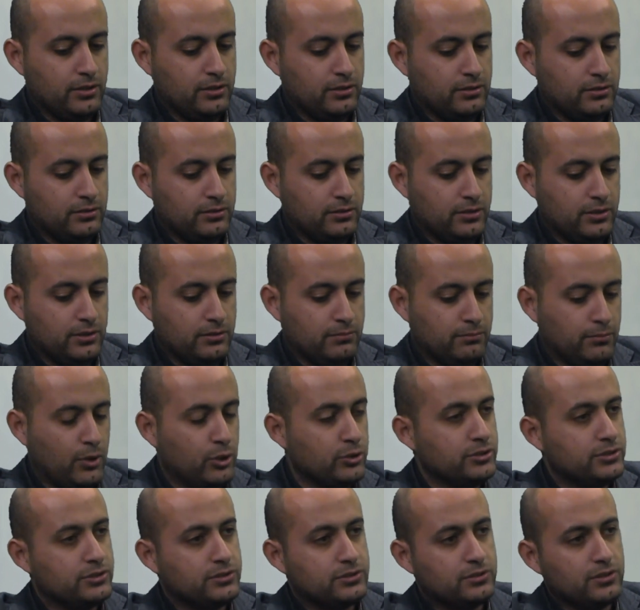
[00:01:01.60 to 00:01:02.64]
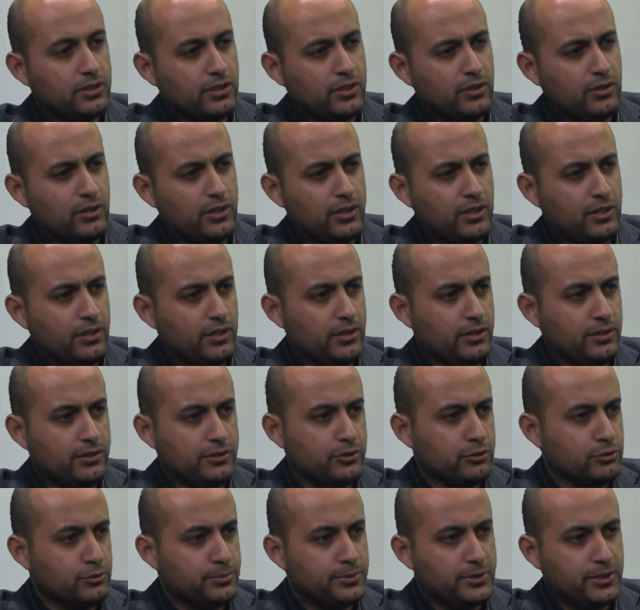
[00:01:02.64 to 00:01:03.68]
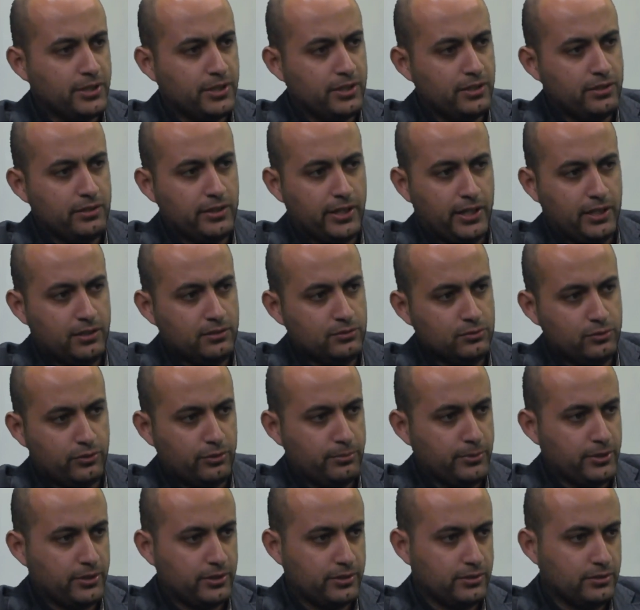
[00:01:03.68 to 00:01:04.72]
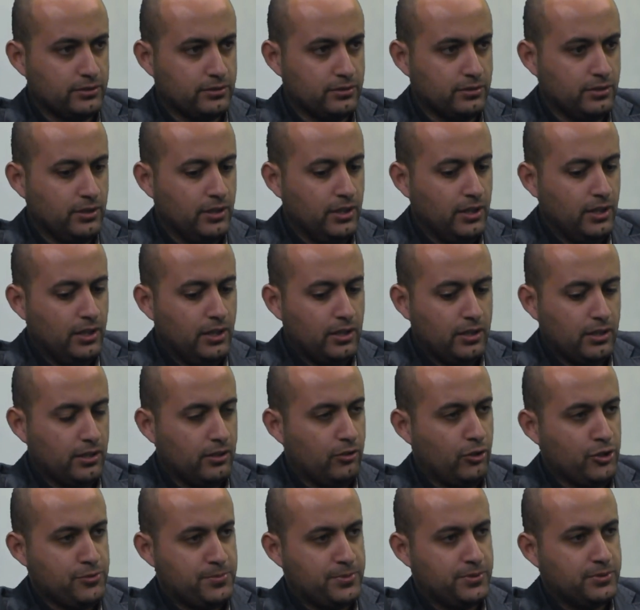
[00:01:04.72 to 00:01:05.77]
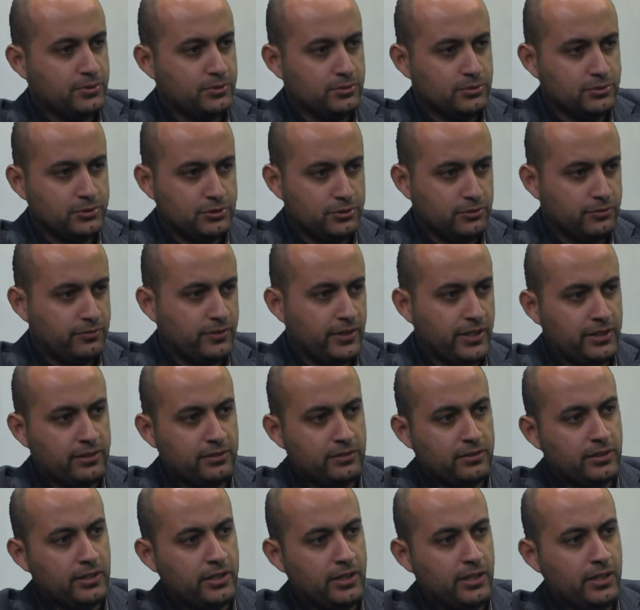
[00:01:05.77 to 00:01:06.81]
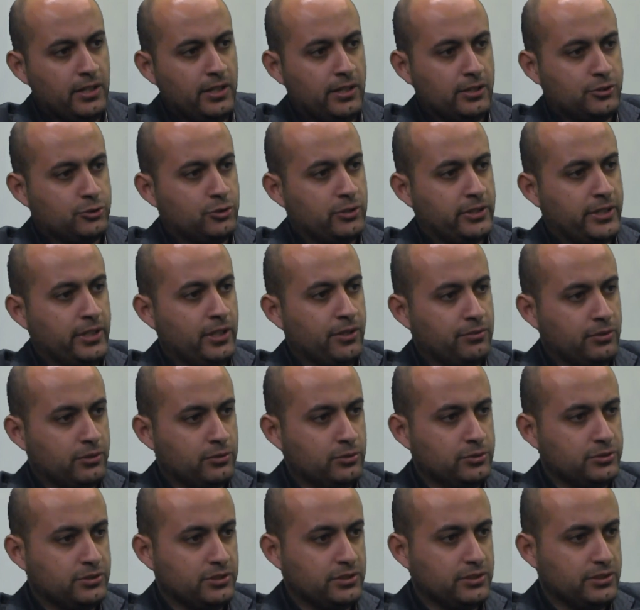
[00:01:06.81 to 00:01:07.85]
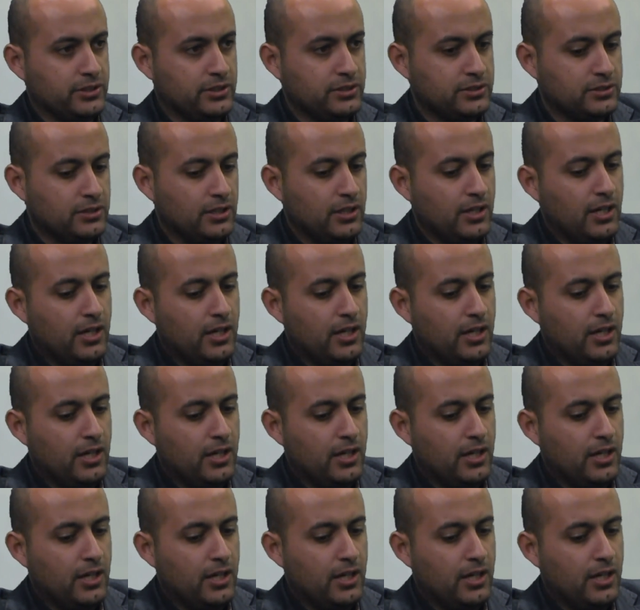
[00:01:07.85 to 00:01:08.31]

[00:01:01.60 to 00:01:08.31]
in in most uh, European and North American uh, hospitals, you'll find uh, electronic health records exist.